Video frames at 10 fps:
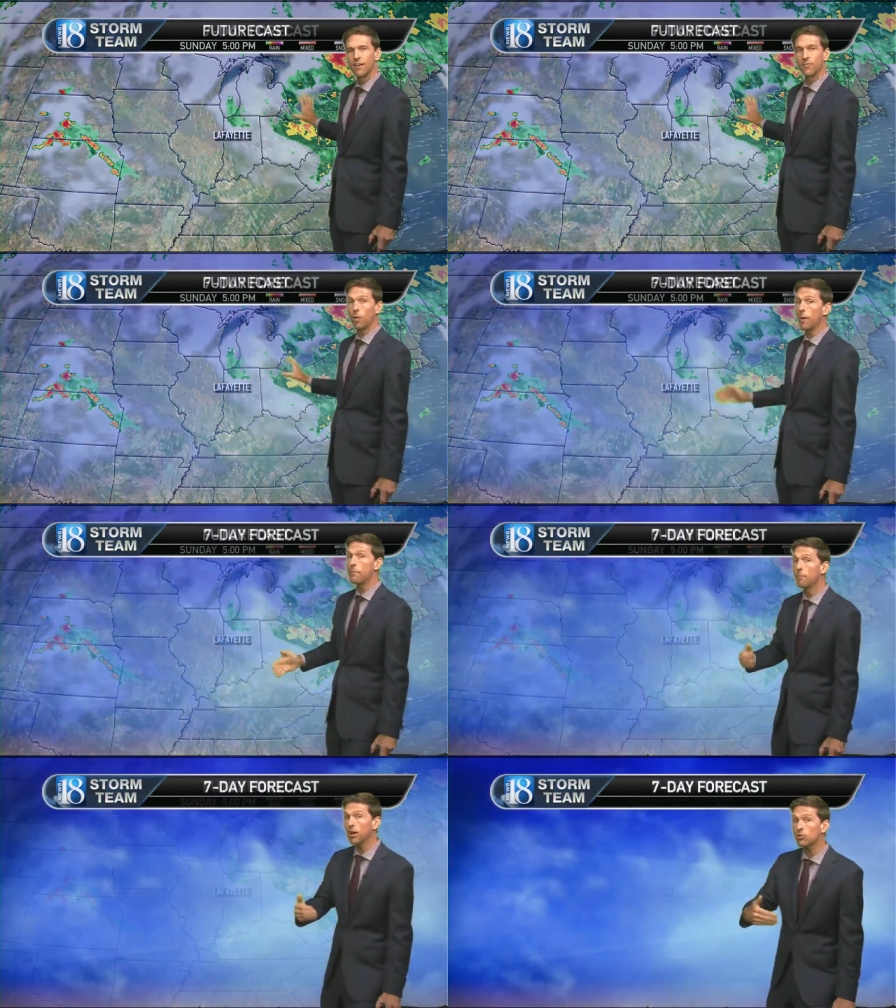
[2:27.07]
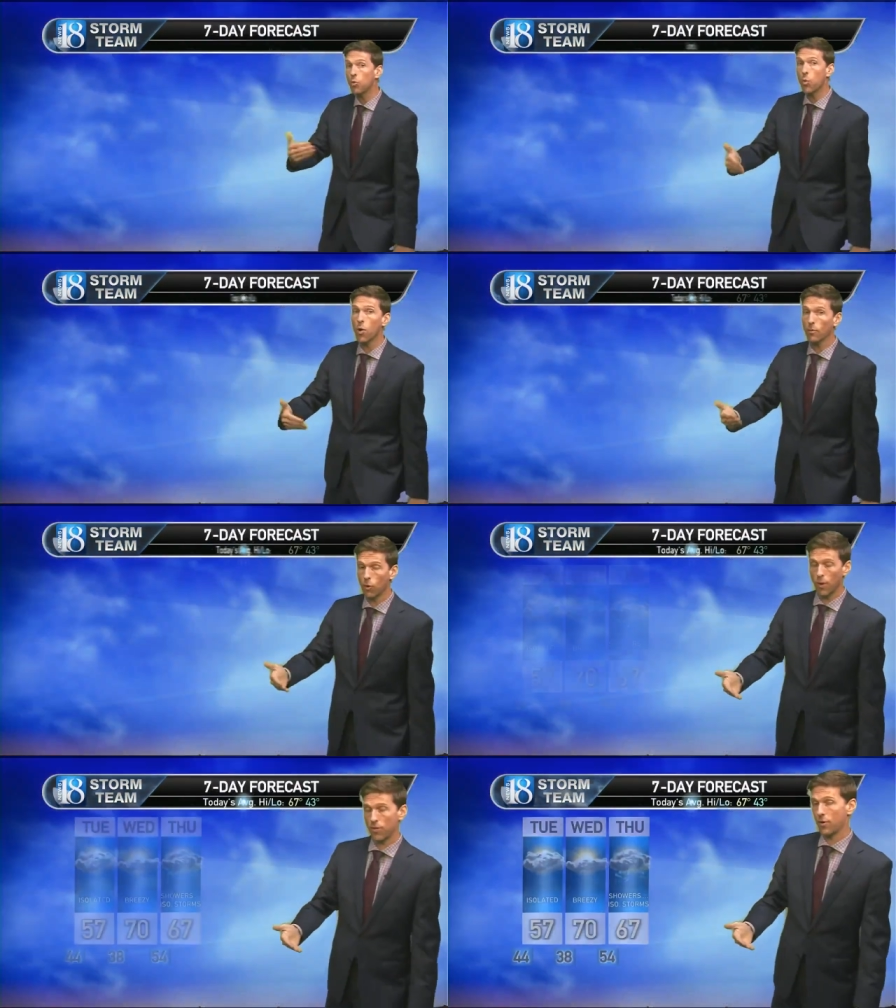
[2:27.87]
followed by much
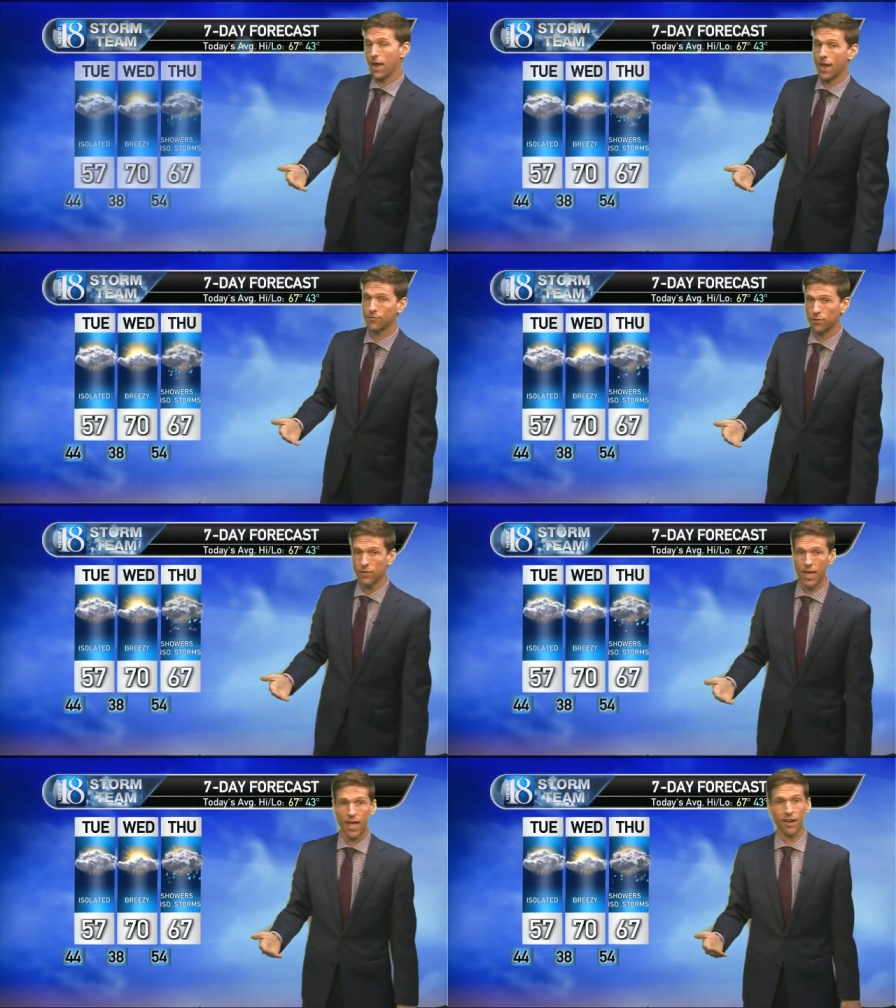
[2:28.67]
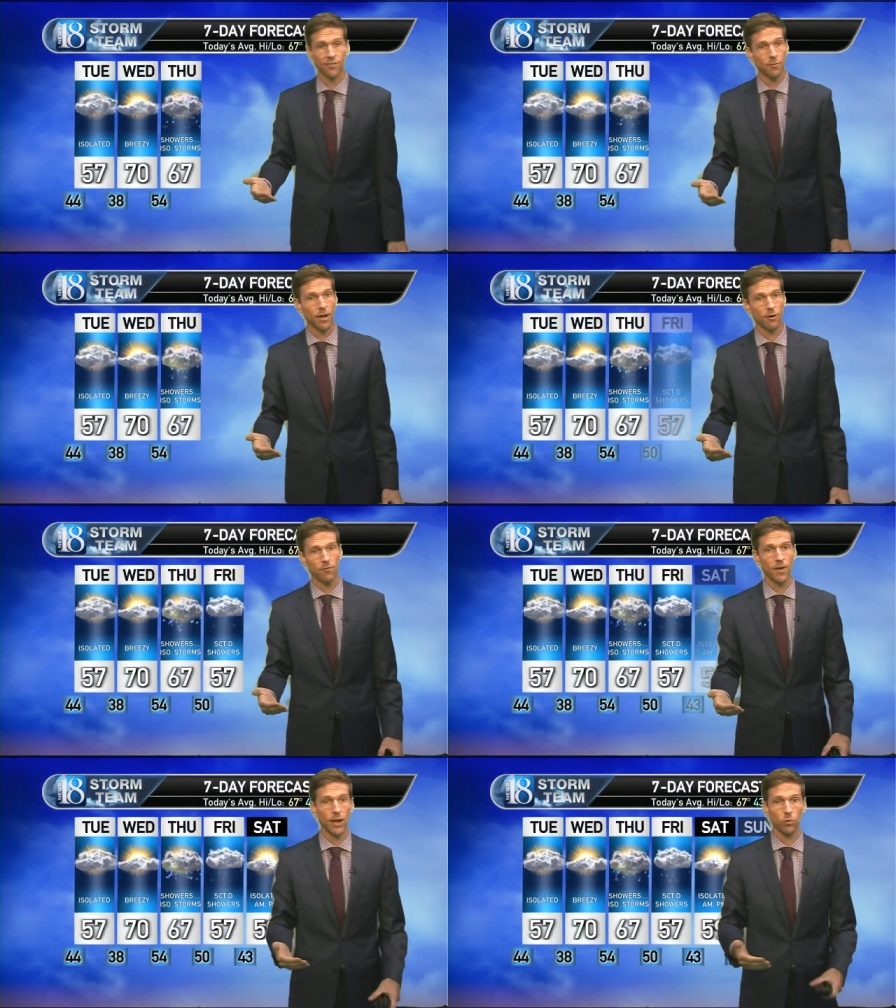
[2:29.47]
warmer weather after that. As a matter
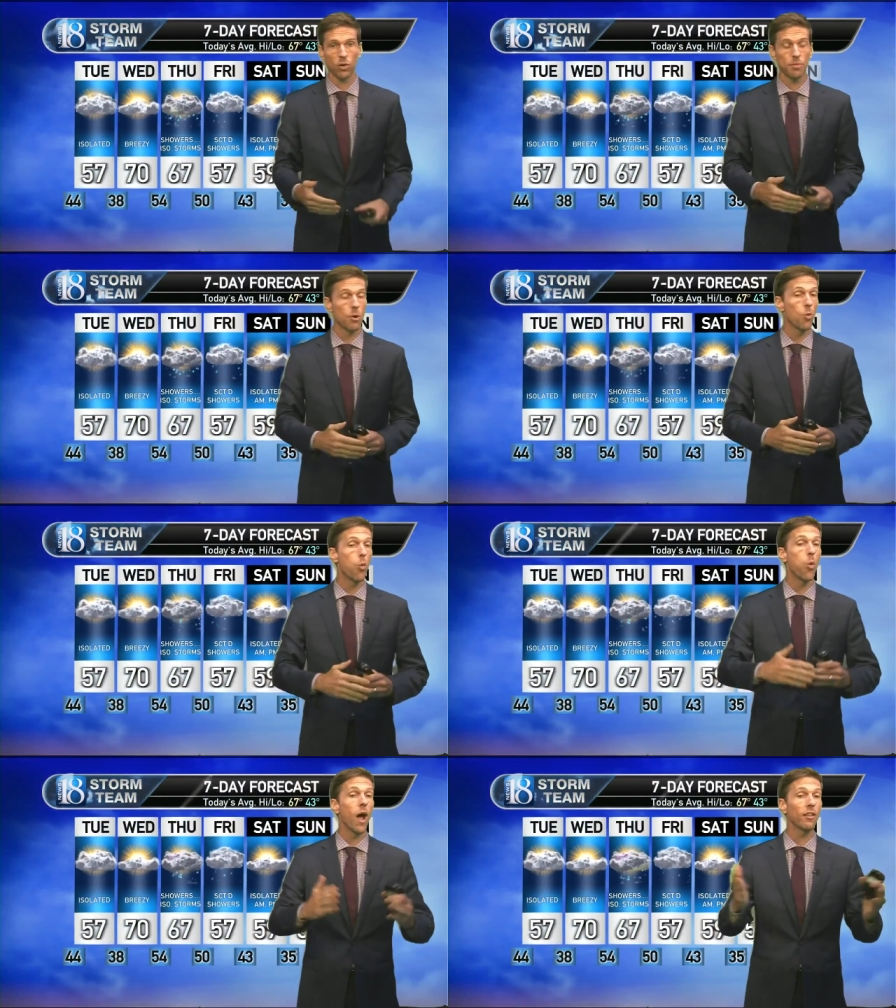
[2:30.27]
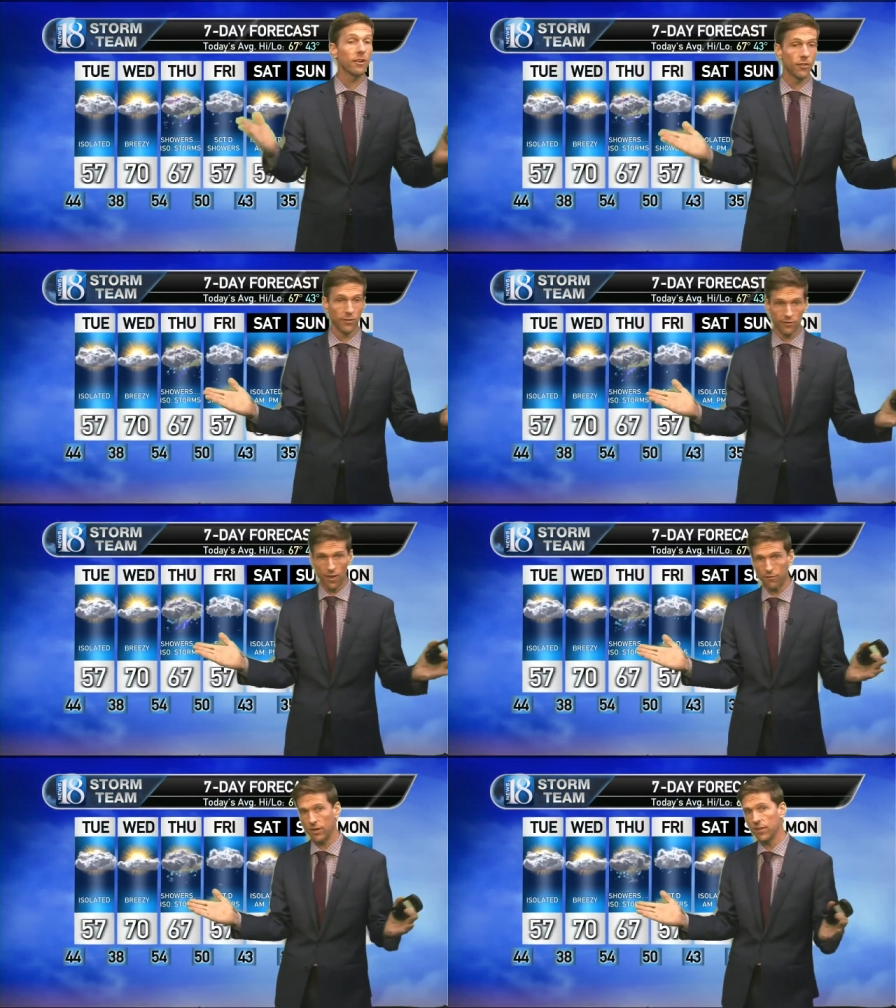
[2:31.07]
of fact, we're going to be well into the
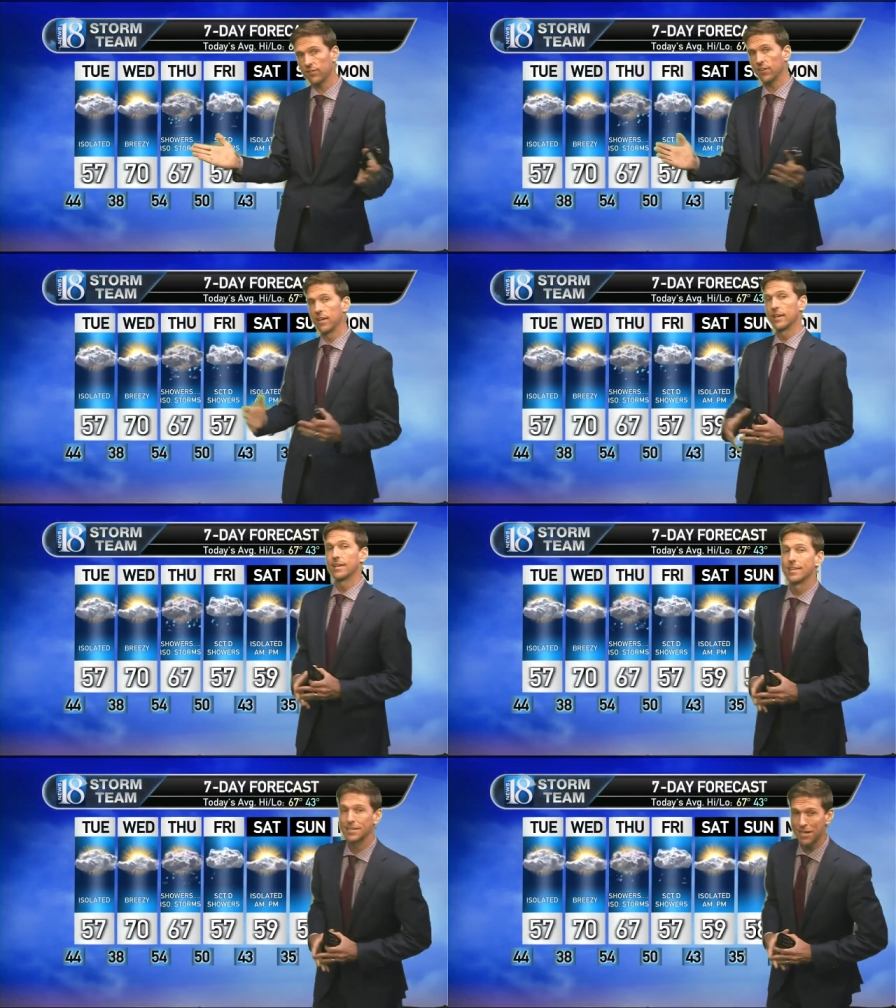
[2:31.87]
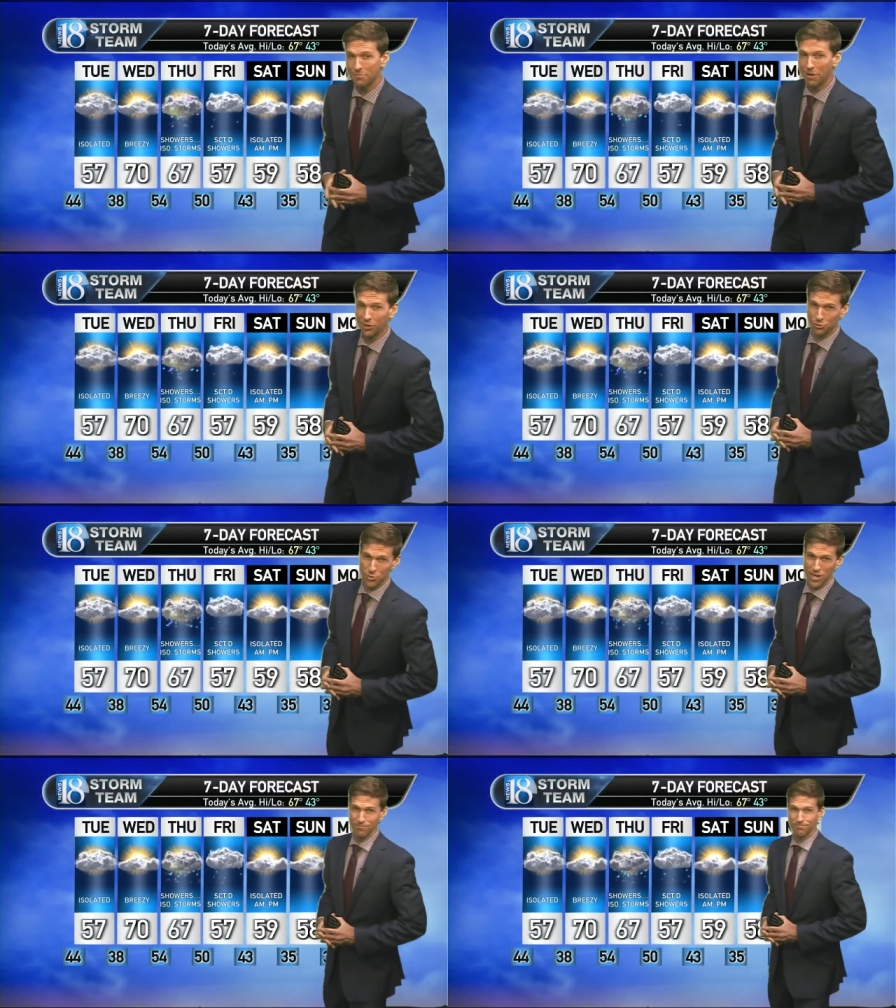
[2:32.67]
70s come next
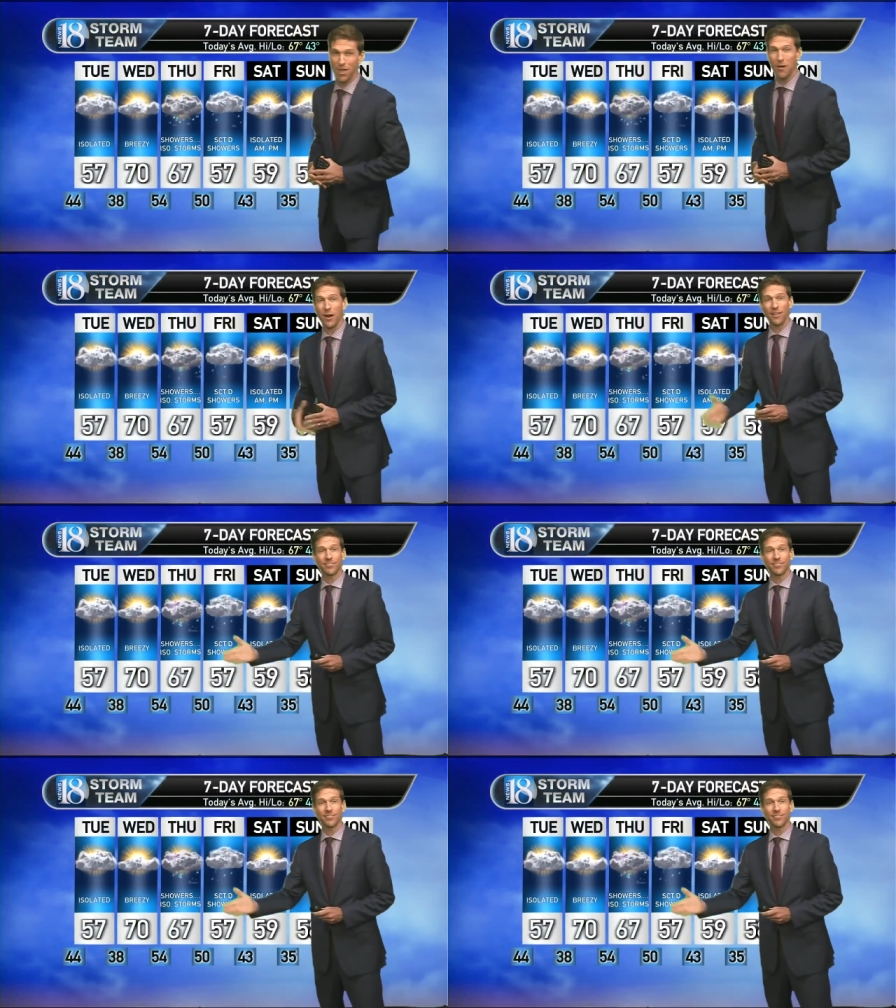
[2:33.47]
week. All right,